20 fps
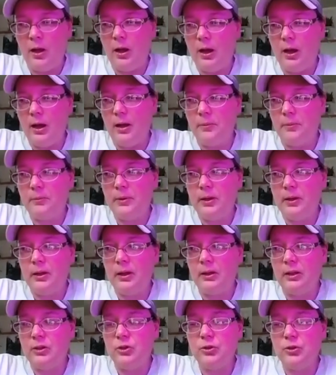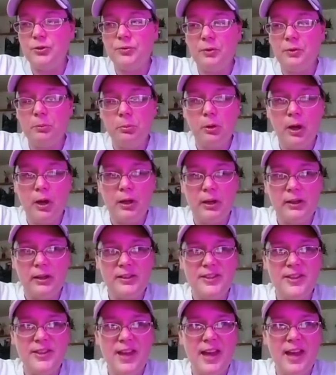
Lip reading: and useful products.